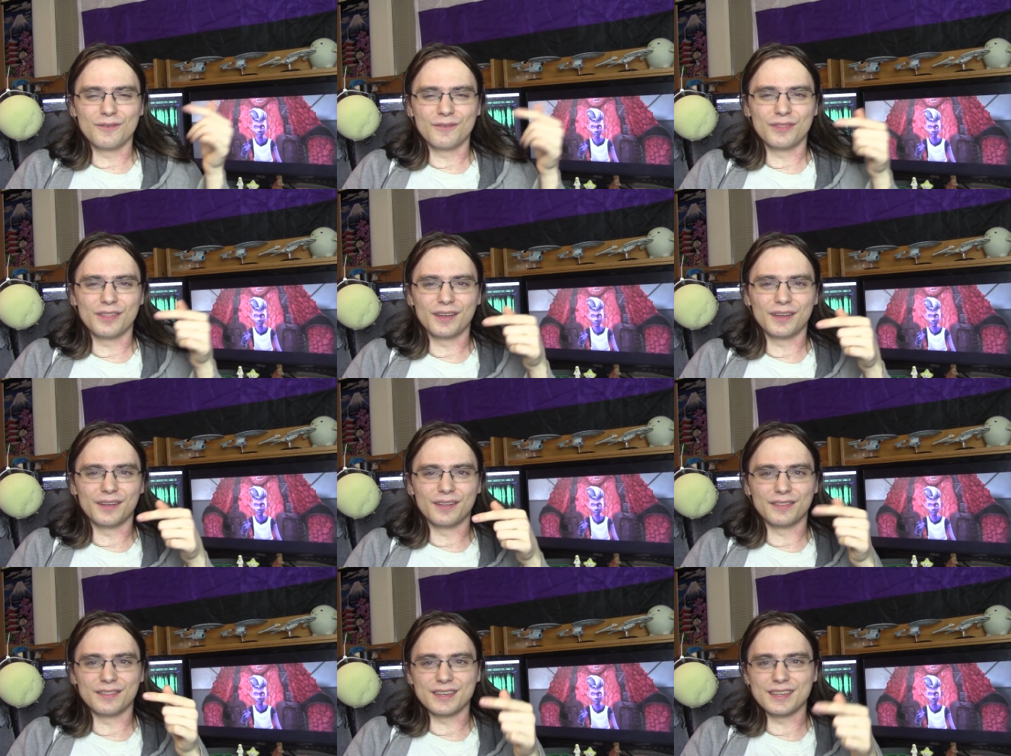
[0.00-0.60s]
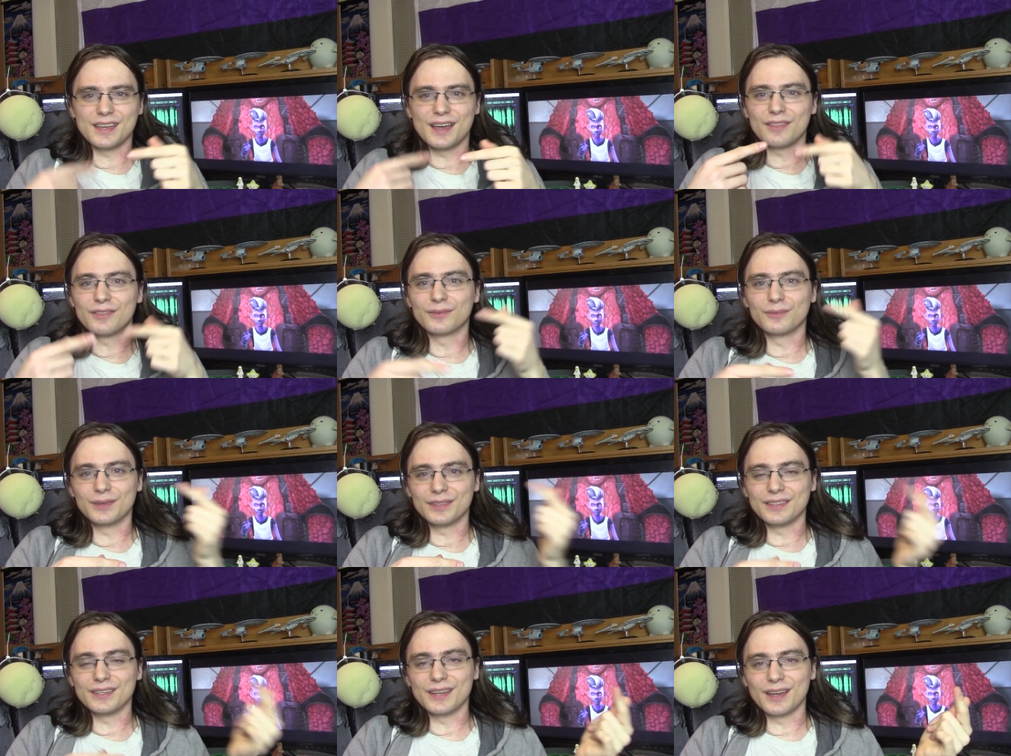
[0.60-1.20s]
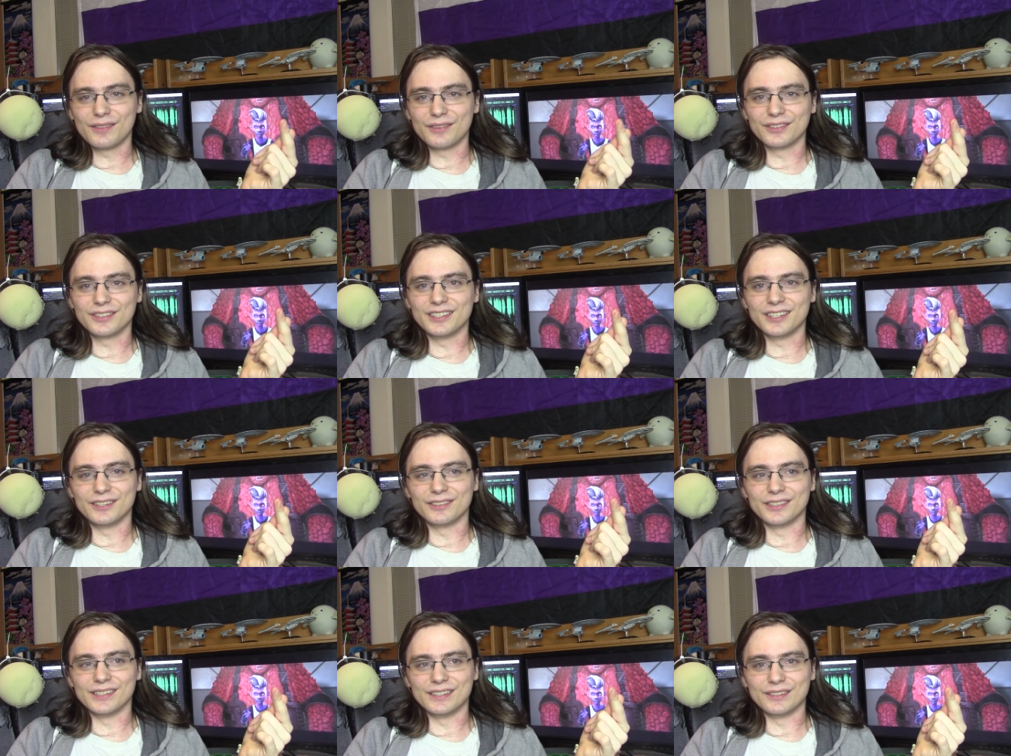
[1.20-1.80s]
With the other
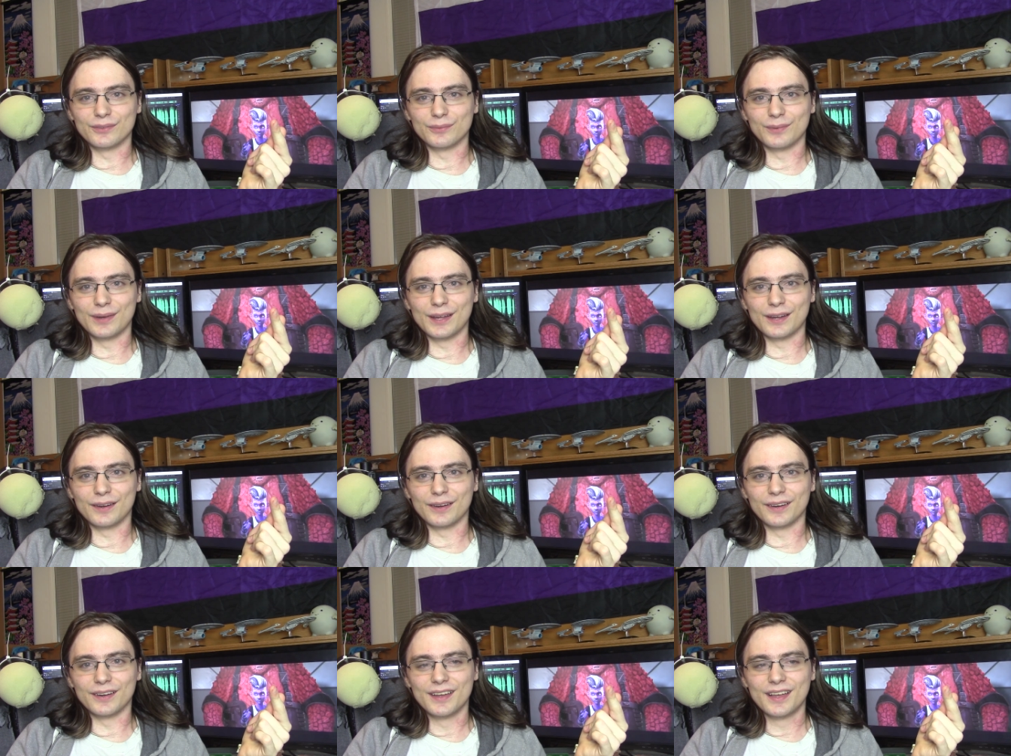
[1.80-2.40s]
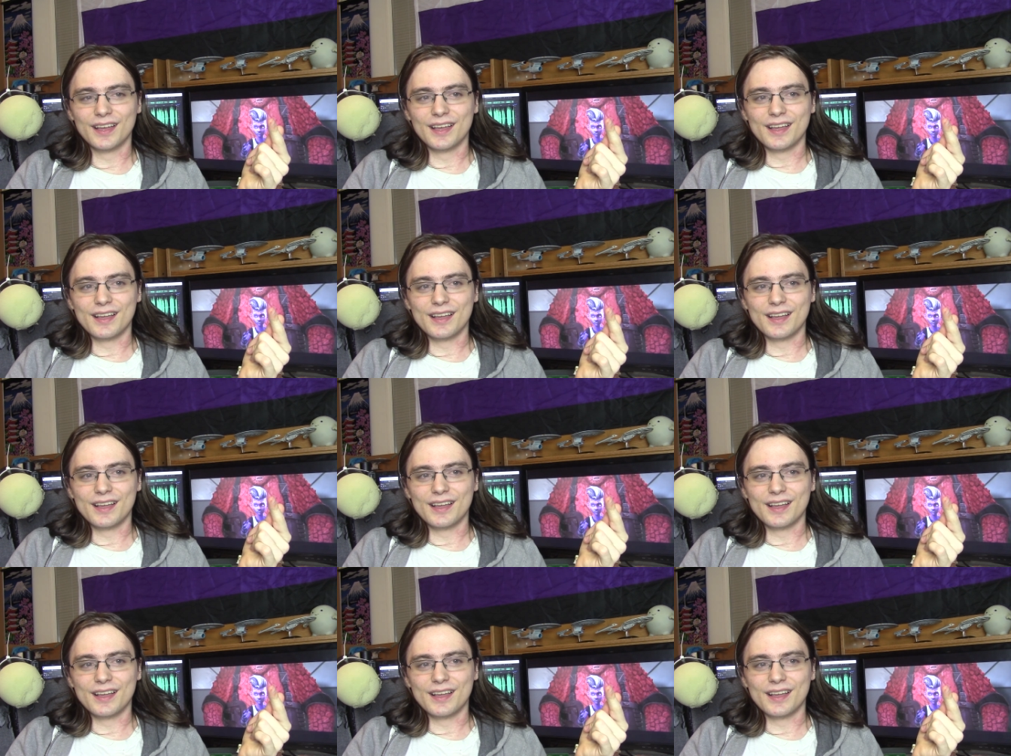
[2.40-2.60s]
series, where